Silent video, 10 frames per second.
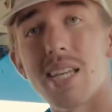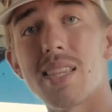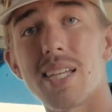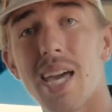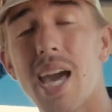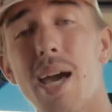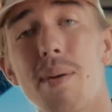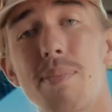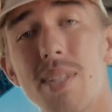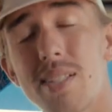in the
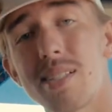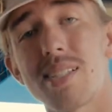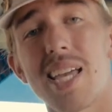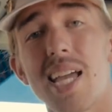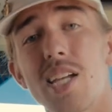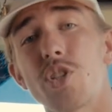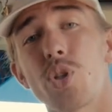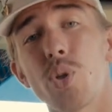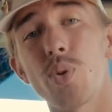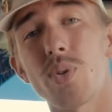cab. This is a
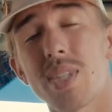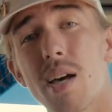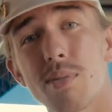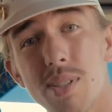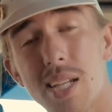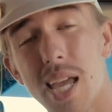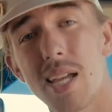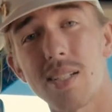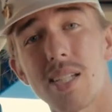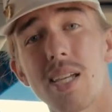
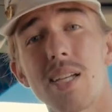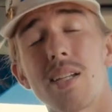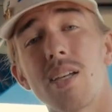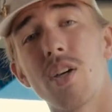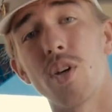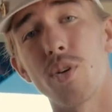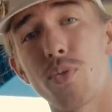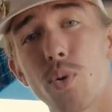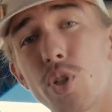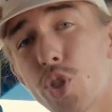2018
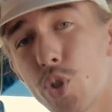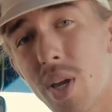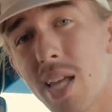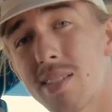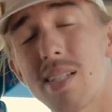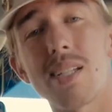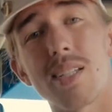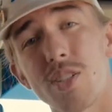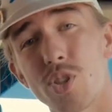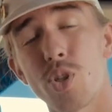Ford Transit
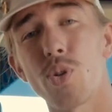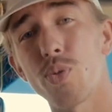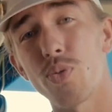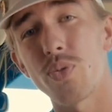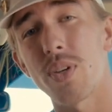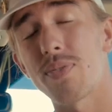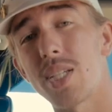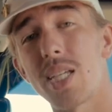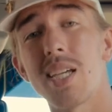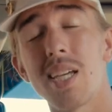
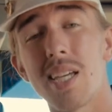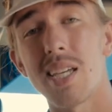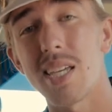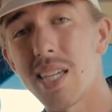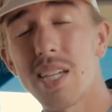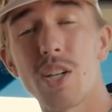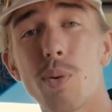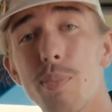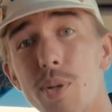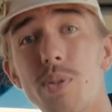250
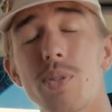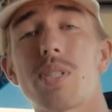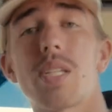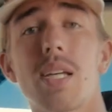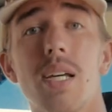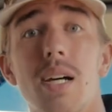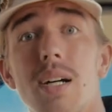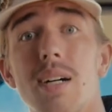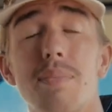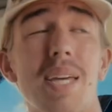EcoBoost.
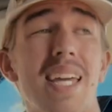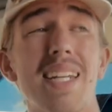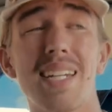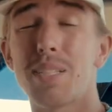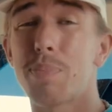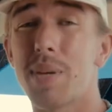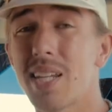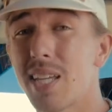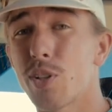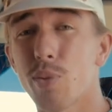And it has been
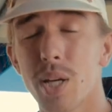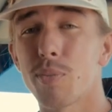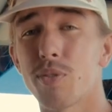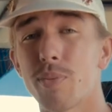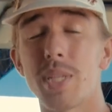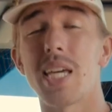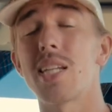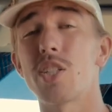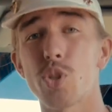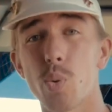incredible for me.
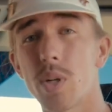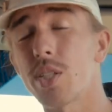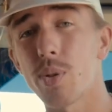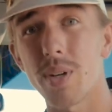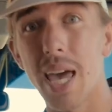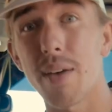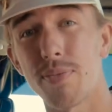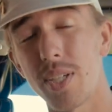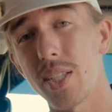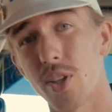It is 22.5
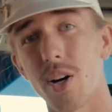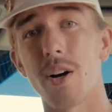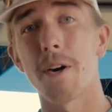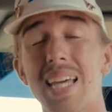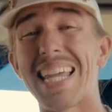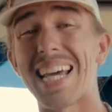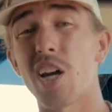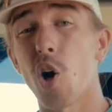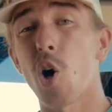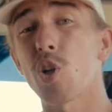feet long, and I
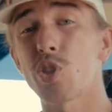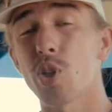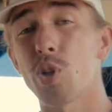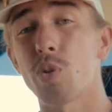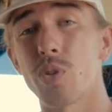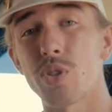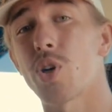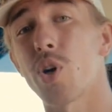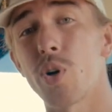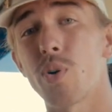also
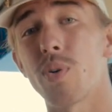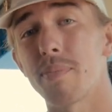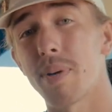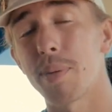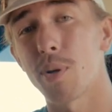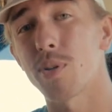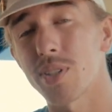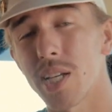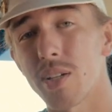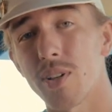tow my
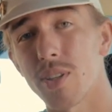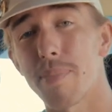motorcycle on the